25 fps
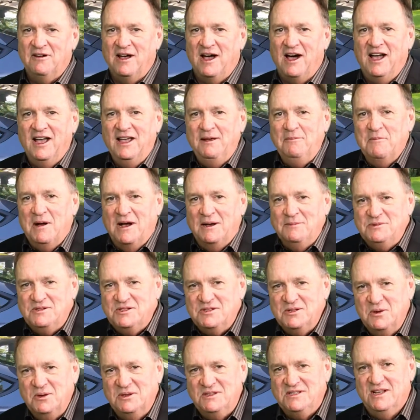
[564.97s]
I'm
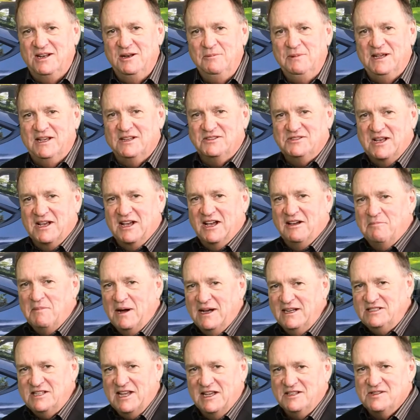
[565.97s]
so excited because I got
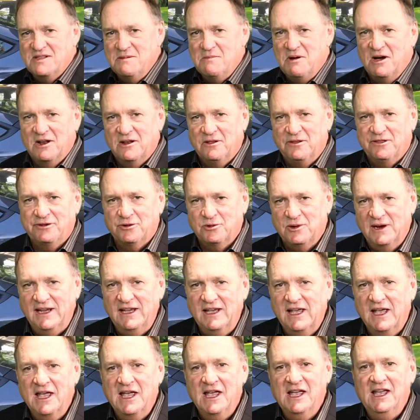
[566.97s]
my Tesla Model
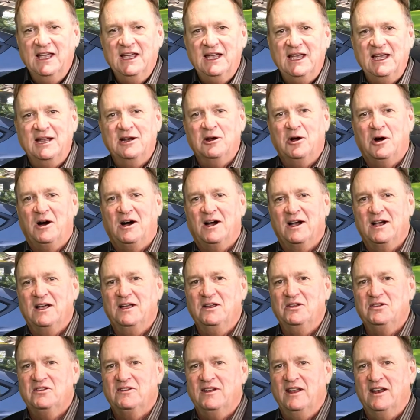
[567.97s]
3 in
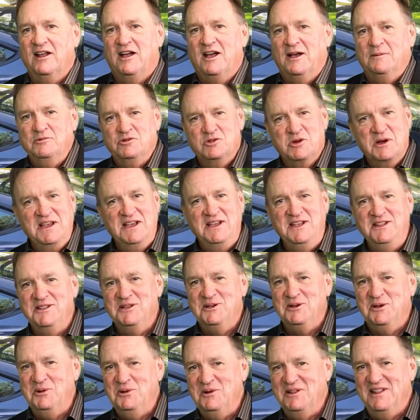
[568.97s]
August and I'm drinking
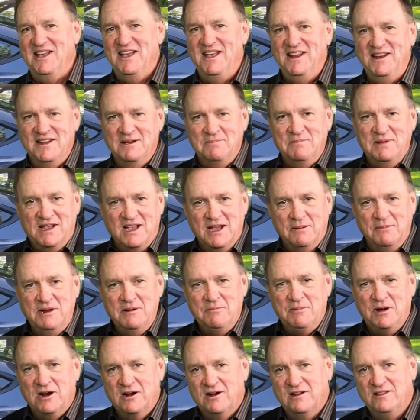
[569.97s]
the Kool-Aid and I'm becoming a
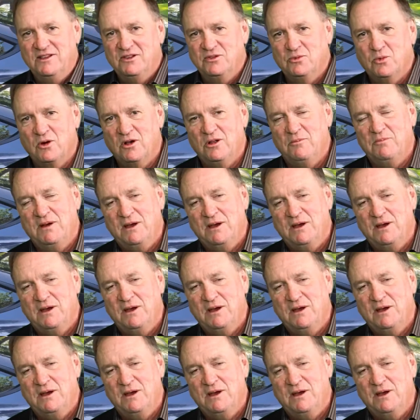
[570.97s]
part of this world.